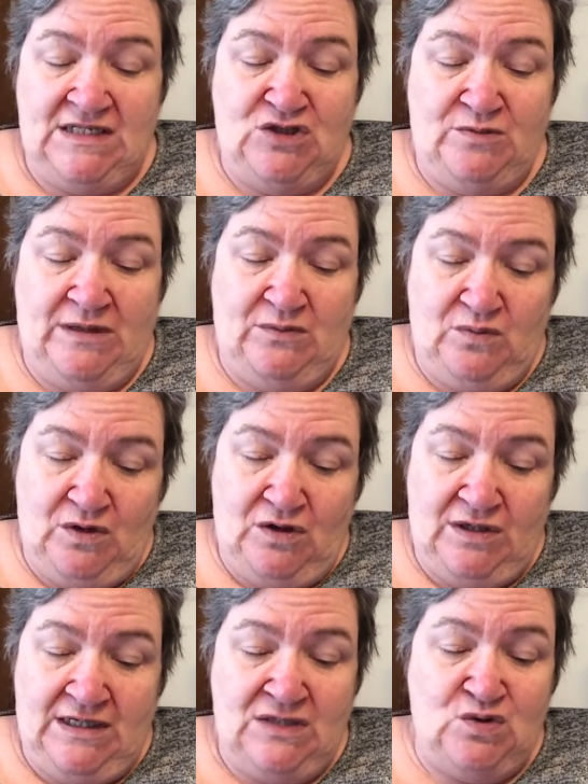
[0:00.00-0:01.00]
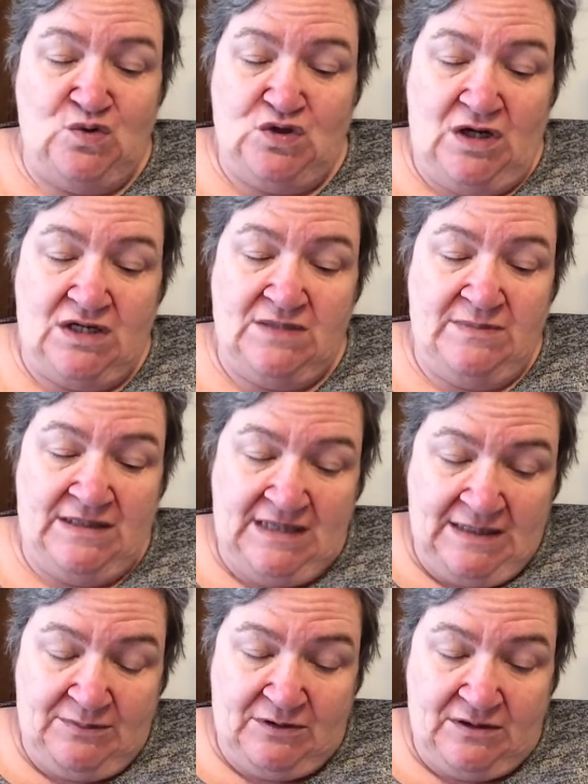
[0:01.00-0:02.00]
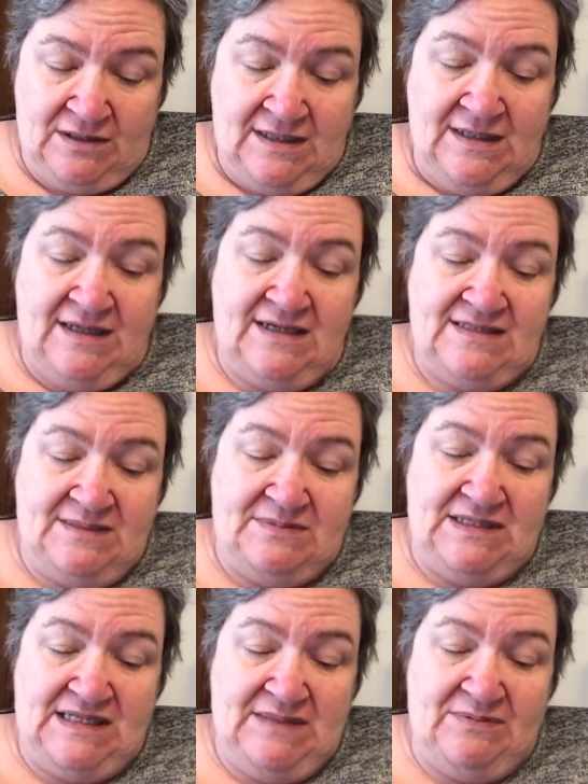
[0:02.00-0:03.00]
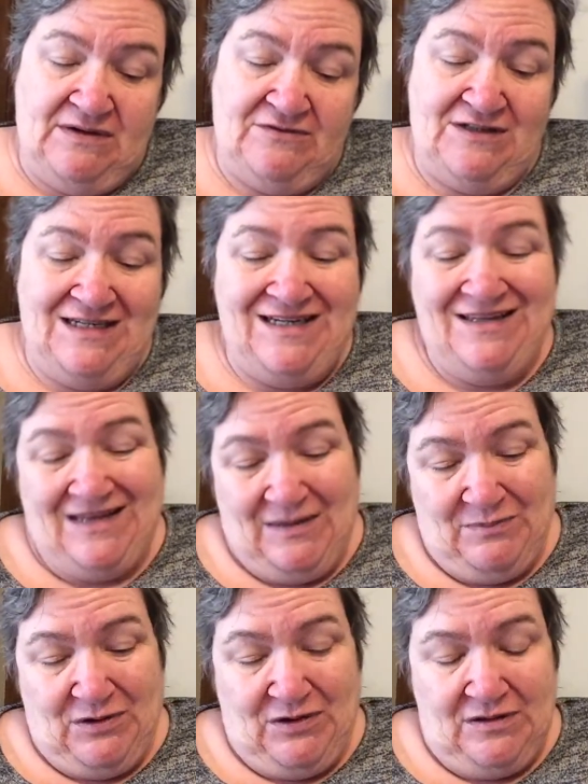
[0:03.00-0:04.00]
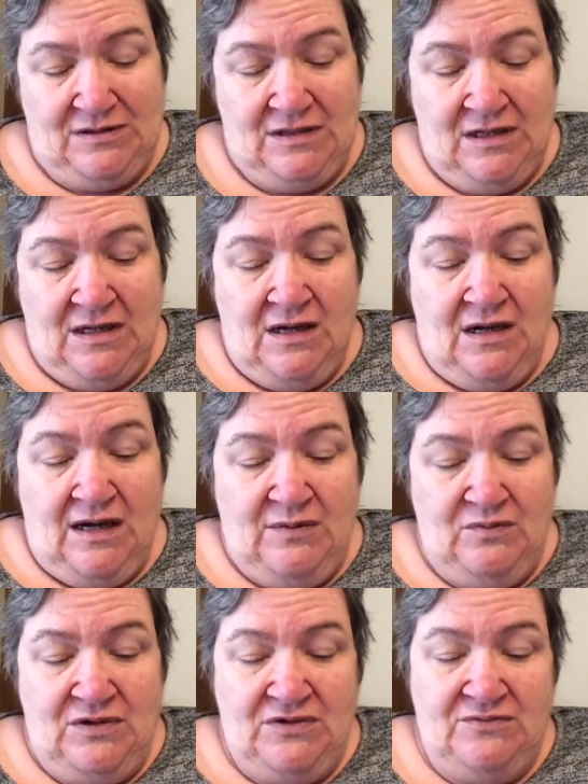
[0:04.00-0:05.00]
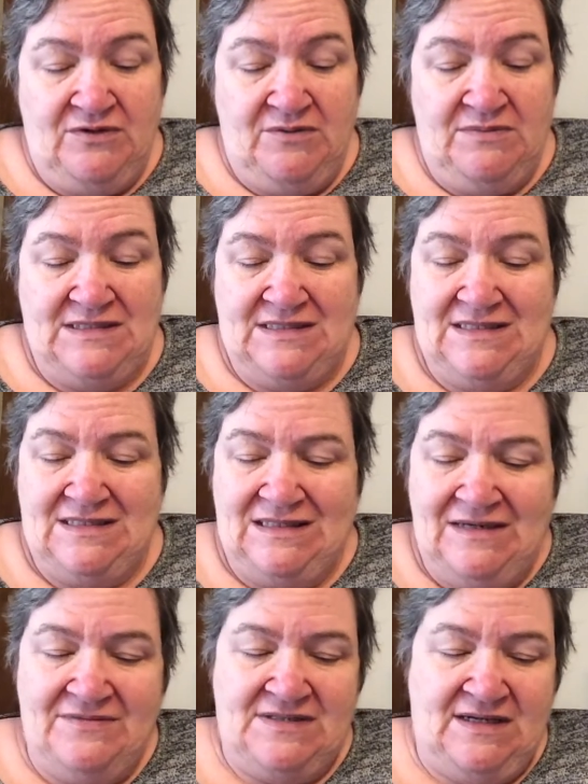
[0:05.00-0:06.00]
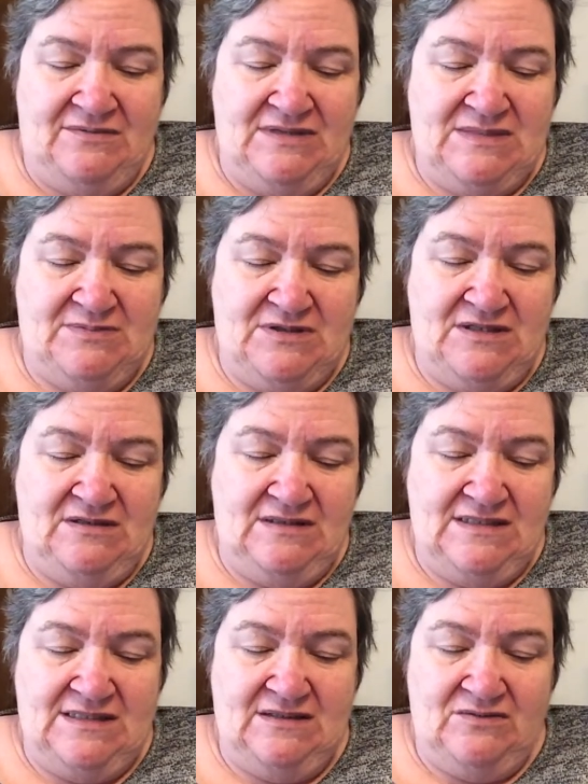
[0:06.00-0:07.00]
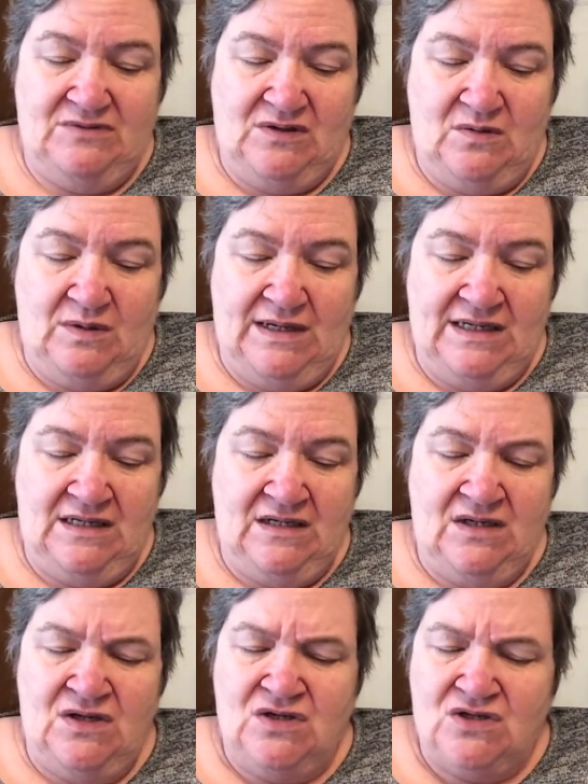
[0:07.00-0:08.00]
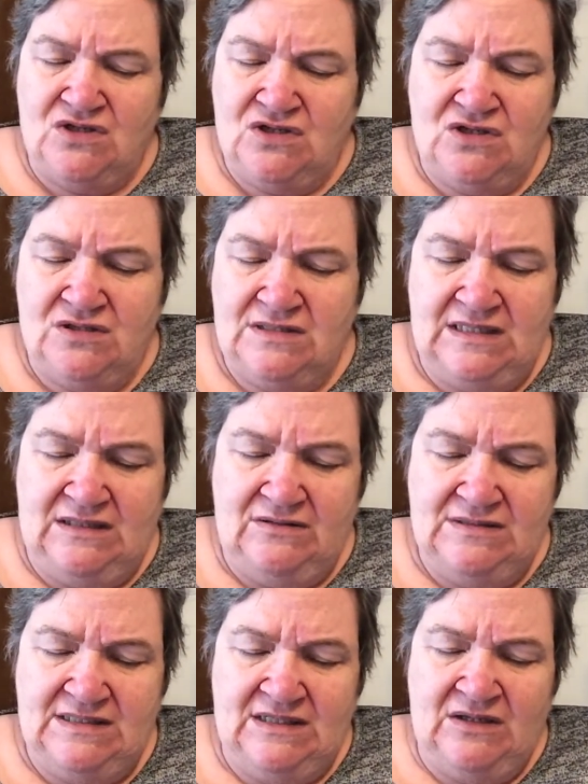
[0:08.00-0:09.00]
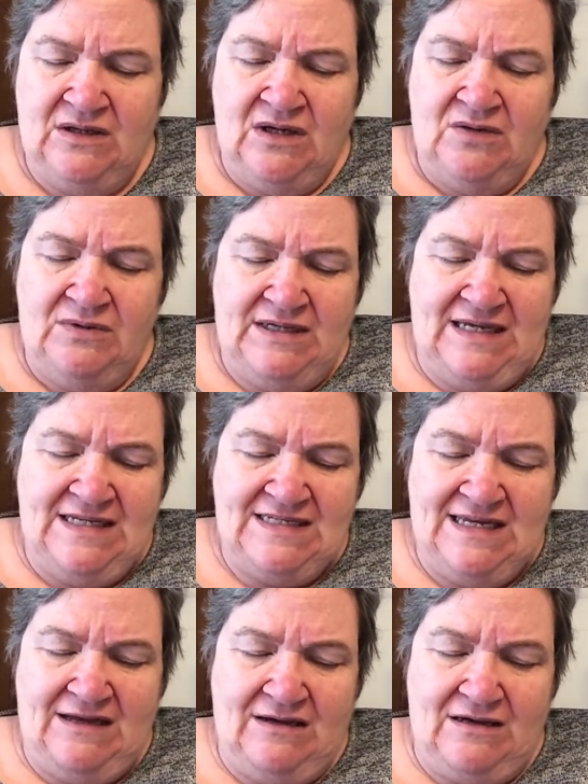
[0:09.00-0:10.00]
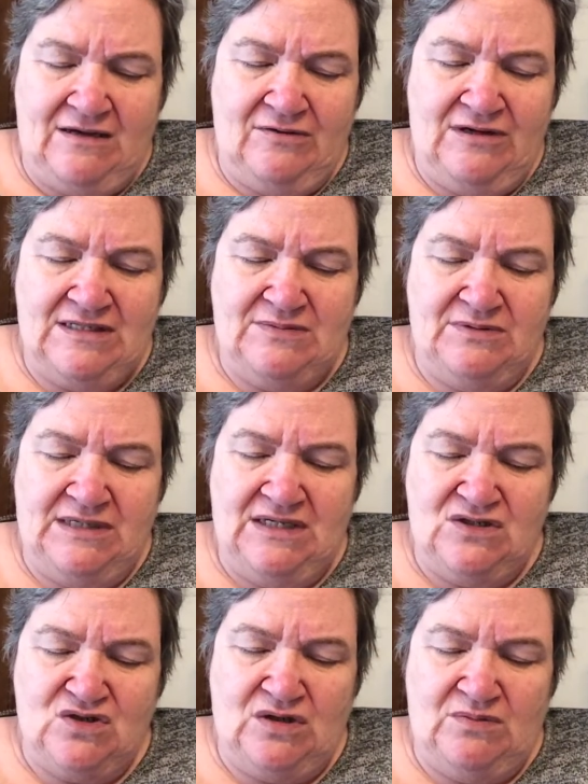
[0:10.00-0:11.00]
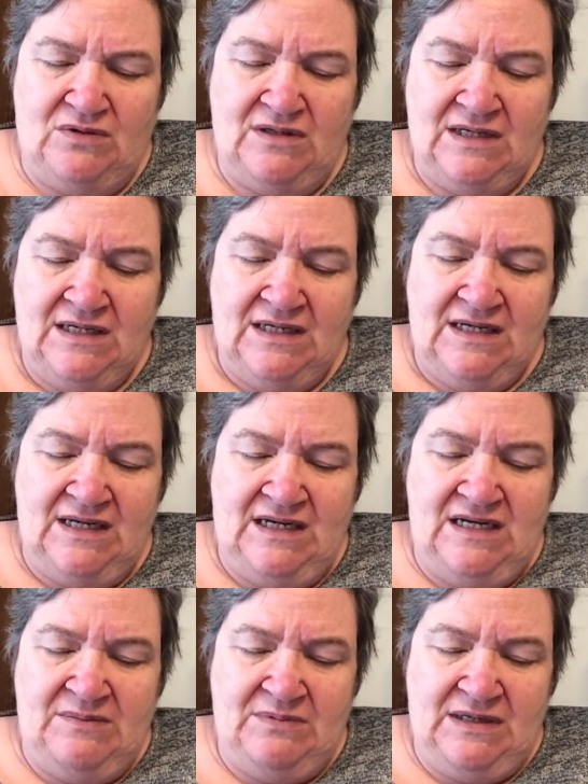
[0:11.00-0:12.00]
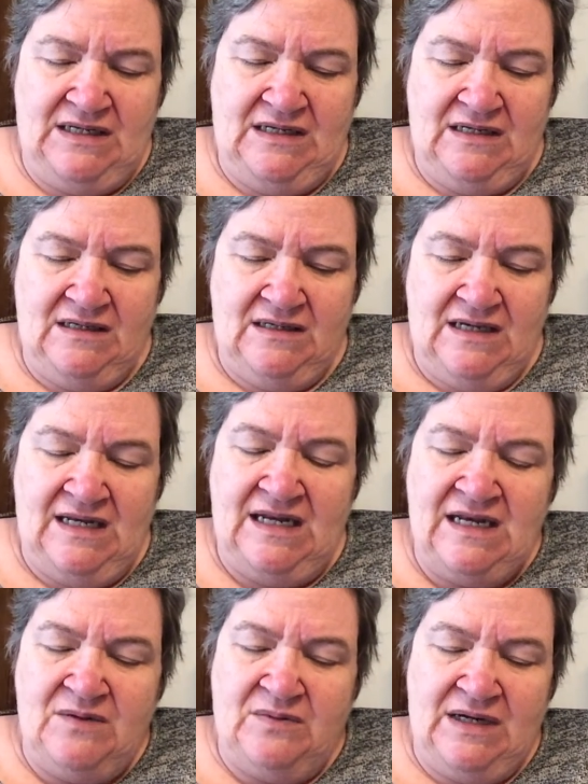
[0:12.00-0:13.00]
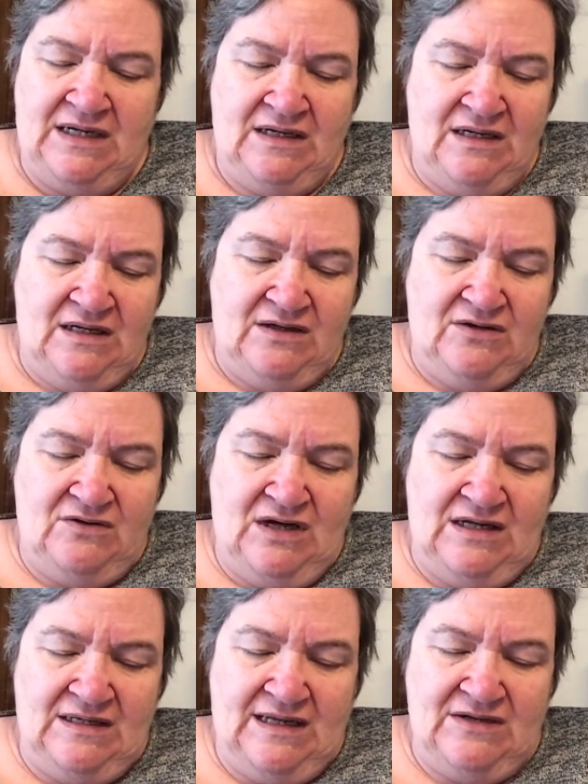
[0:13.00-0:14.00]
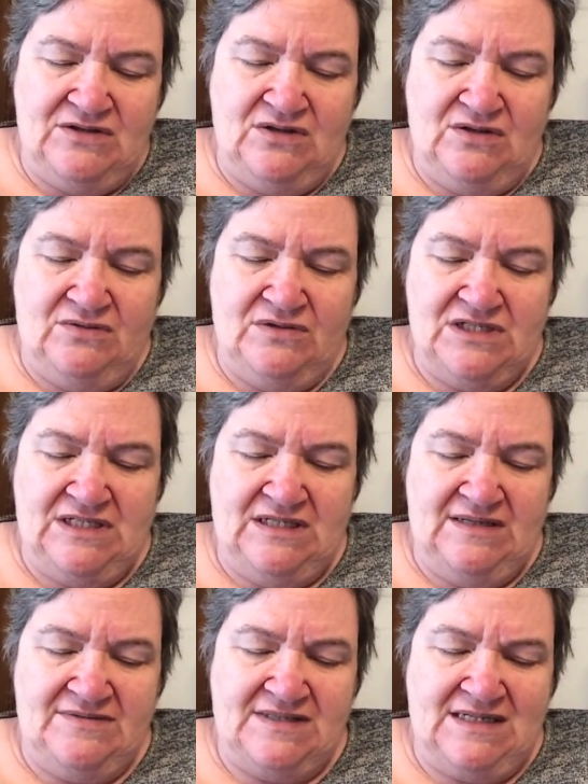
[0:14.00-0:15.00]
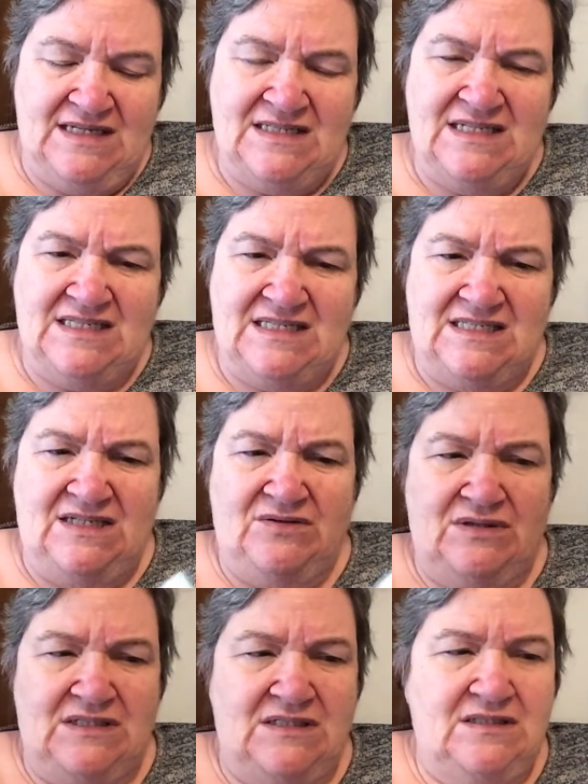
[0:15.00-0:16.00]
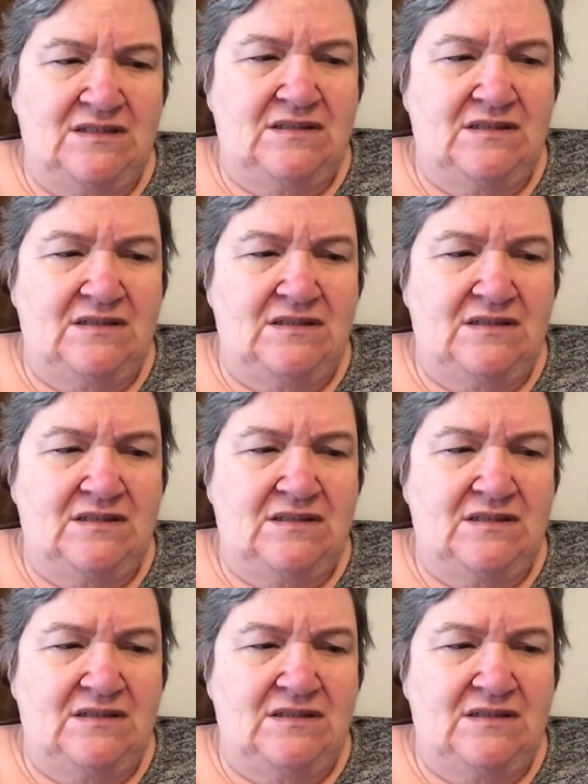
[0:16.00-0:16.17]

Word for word: and do my work and don't talk to my neighbor, except I keep on forgetting that part. I wonder where Mrs. lives, I whispered to Lucille real quiet. Shh, said Lucille. We can't talk, or else we'll get in trouble. And anybody, and anyway, you're not allowed to know where she lives, cause it's a secret.